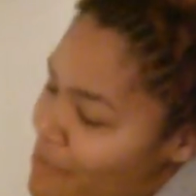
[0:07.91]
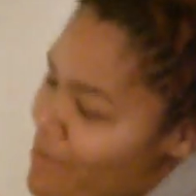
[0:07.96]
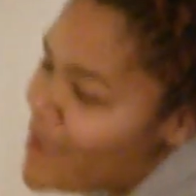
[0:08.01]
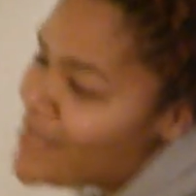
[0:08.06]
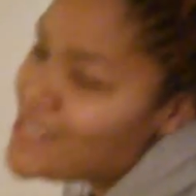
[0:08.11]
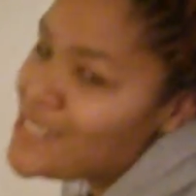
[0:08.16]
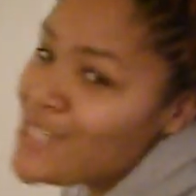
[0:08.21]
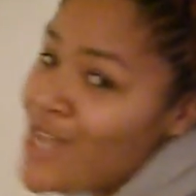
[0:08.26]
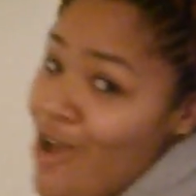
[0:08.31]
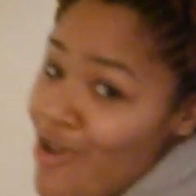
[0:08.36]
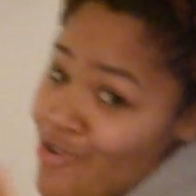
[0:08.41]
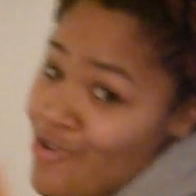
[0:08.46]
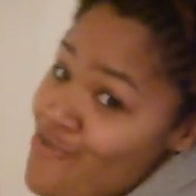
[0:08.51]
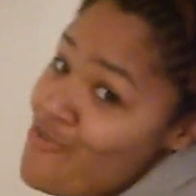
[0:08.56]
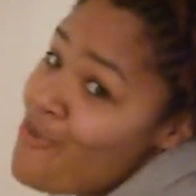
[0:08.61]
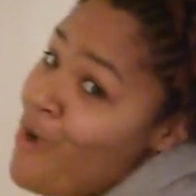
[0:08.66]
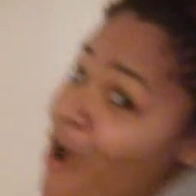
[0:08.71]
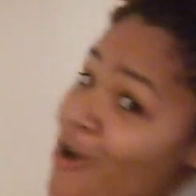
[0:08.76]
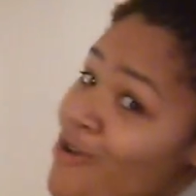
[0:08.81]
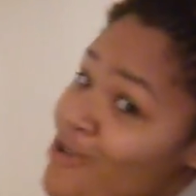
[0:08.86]
about to go to
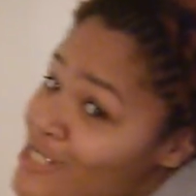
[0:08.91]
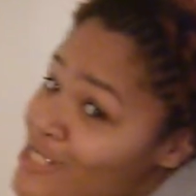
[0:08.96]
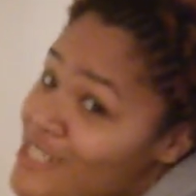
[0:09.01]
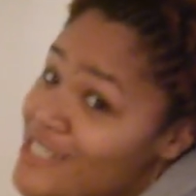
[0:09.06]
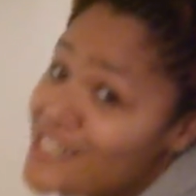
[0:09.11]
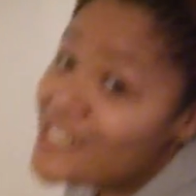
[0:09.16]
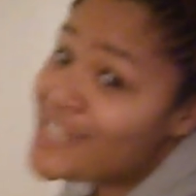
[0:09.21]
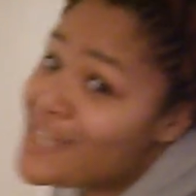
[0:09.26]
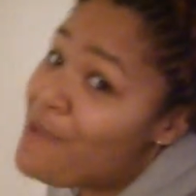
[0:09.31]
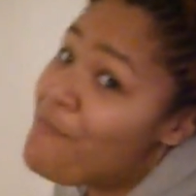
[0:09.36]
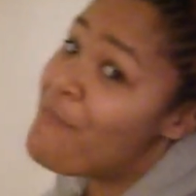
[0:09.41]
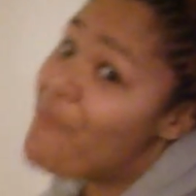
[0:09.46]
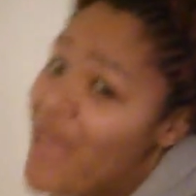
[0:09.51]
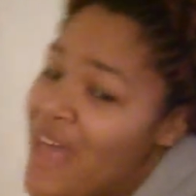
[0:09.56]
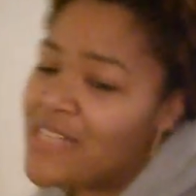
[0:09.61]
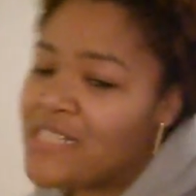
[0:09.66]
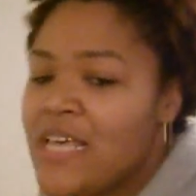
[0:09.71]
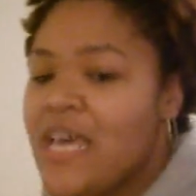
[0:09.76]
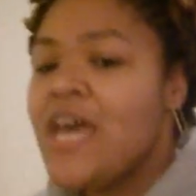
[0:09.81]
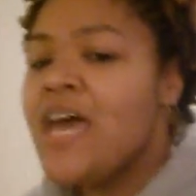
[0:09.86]
Kroger's and look a
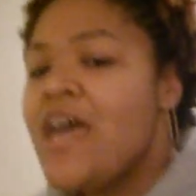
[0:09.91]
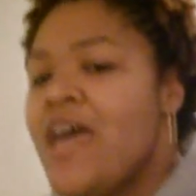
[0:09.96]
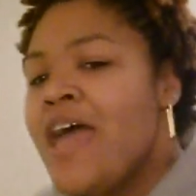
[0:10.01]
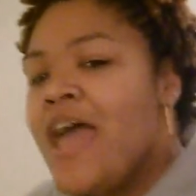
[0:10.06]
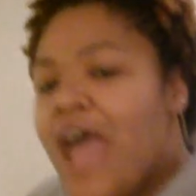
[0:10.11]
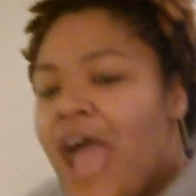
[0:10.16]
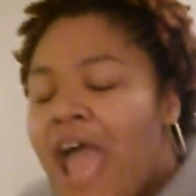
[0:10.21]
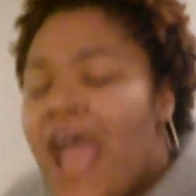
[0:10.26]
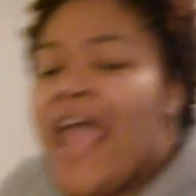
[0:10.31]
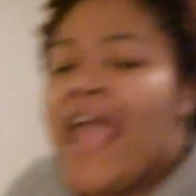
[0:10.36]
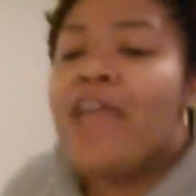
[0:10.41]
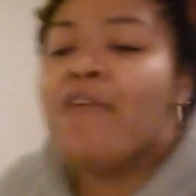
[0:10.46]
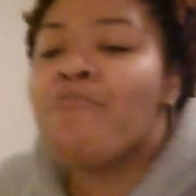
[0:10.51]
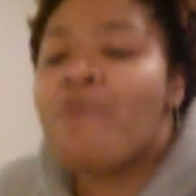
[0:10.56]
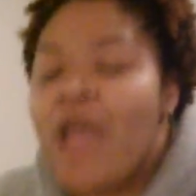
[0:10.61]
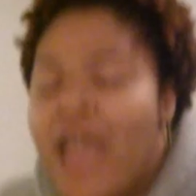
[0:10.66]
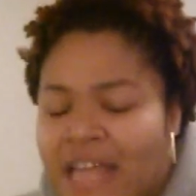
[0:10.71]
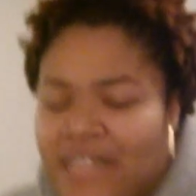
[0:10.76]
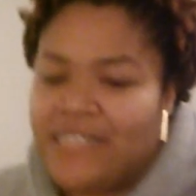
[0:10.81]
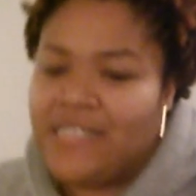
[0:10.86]
mess.
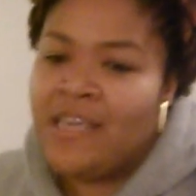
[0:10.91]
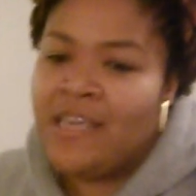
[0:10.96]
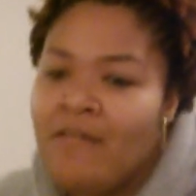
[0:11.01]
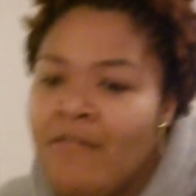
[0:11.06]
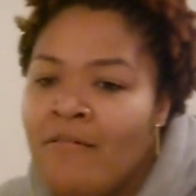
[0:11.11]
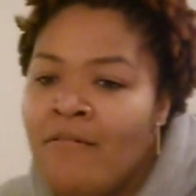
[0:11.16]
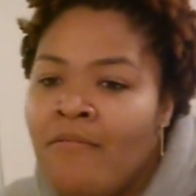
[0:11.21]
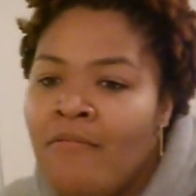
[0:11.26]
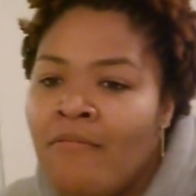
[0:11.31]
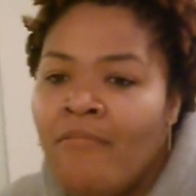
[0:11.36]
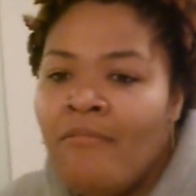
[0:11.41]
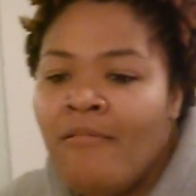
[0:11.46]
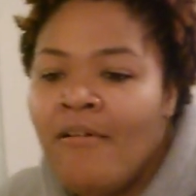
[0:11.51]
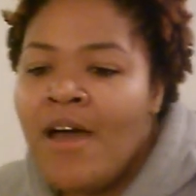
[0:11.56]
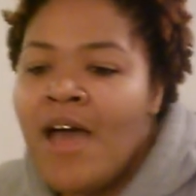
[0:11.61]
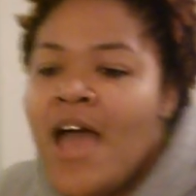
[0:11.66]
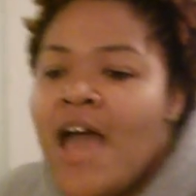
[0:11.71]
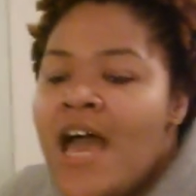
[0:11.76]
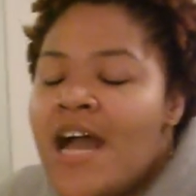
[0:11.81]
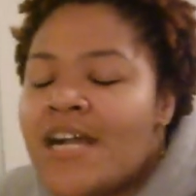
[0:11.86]
Errant.
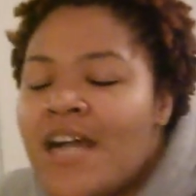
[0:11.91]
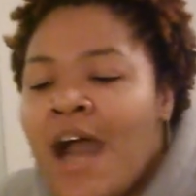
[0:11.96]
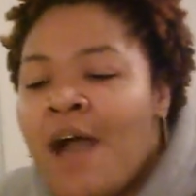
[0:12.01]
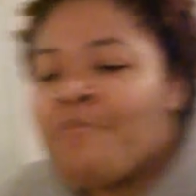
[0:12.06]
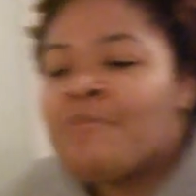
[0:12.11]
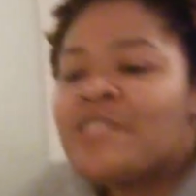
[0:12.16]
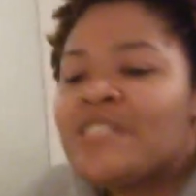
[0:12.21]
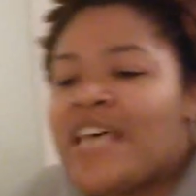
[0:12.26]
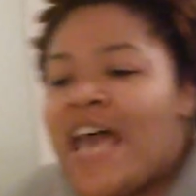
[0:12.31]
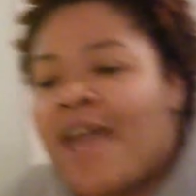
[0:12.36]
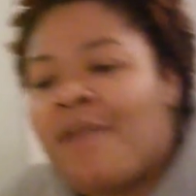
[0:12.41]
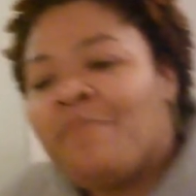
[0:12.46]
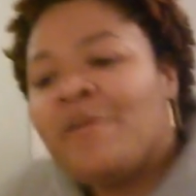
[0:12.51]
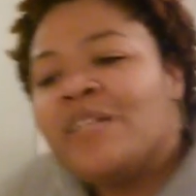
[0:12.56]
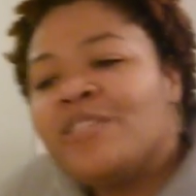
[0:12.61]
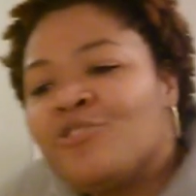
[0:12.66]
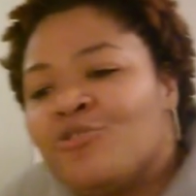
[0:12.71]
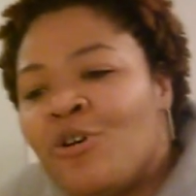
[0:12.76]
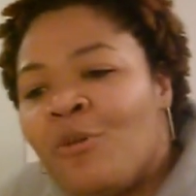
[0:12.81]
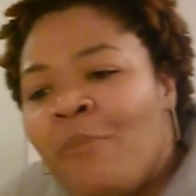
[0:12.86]
Hmm. Come and take
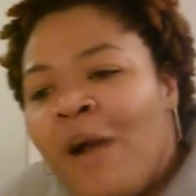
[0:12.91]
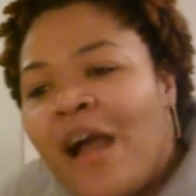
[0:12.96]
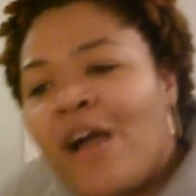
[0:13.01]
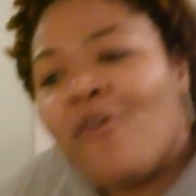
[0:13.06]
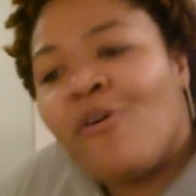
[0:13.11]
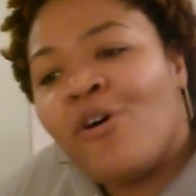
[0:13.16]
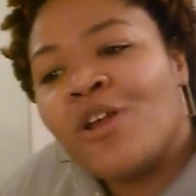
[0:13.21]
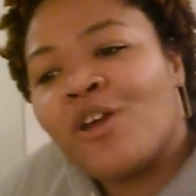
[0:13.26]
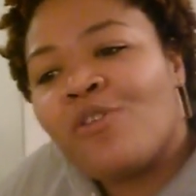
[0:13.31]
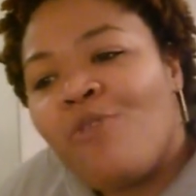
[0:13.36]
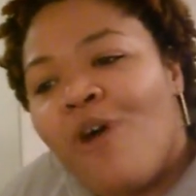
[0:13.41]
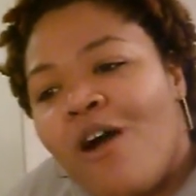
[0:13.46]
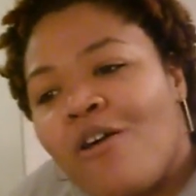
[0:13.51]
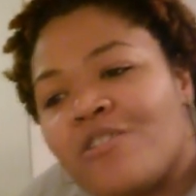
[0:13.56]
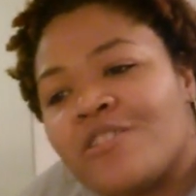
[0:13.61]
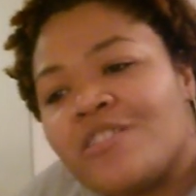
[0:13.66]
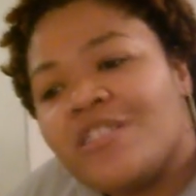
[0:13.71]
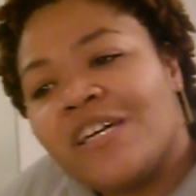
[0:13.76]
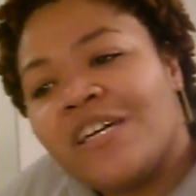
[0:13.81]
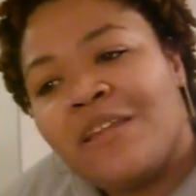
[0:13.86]
me doing my going to
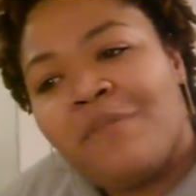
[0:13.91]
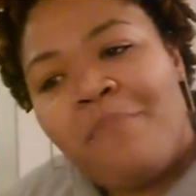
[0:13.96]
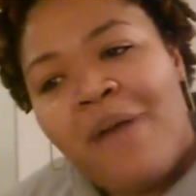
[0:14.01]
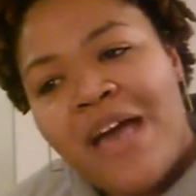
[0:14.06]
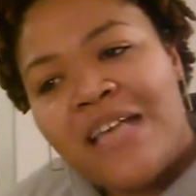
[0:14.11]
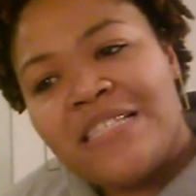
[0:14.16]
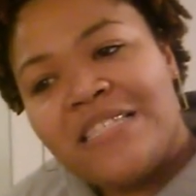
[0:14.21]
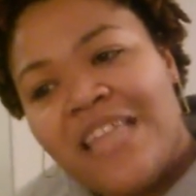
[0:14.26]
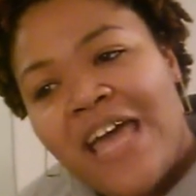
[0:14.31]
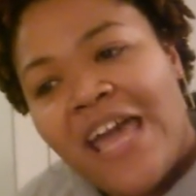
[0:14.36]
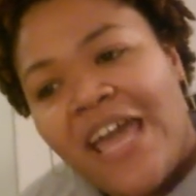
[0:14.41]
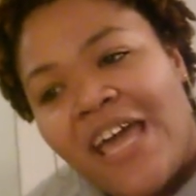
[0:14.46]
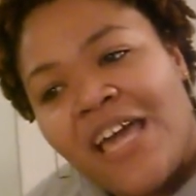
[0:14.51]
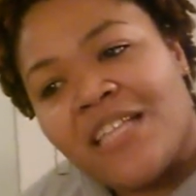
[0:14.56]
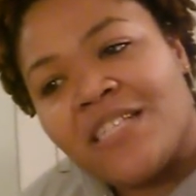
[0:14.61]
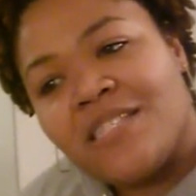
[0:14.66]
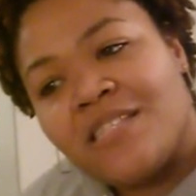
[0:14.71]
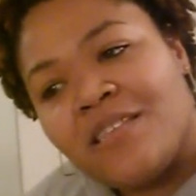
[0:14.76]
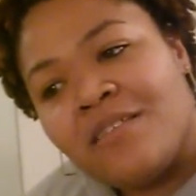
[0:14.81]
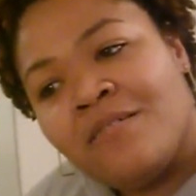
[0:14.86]
Kroger's look at a mess
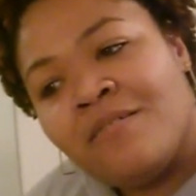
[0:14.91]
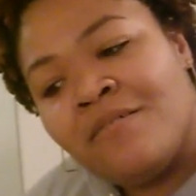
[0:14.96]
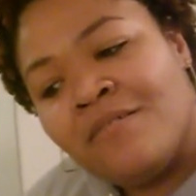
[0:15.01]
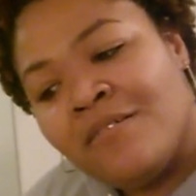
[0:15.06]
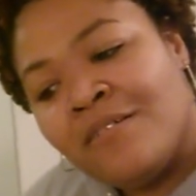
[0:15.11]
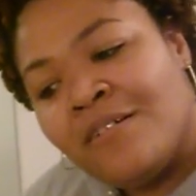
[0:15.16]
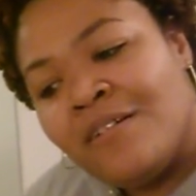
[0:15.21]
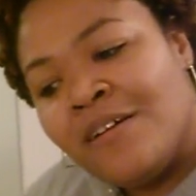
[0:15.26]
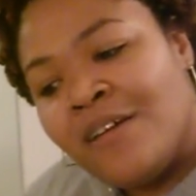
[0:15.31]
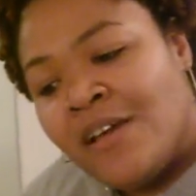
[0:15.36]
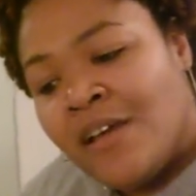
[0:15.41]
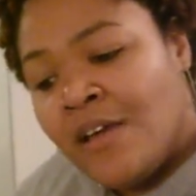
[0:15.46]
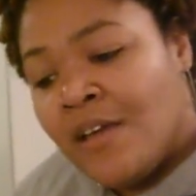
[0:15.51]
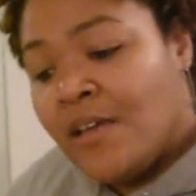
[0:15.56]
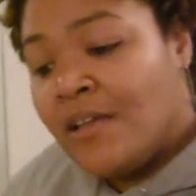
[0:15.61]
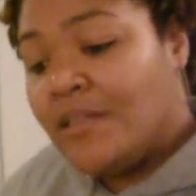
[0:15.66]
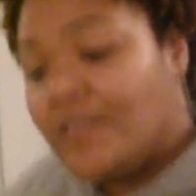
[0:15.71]
dance. I look a mess.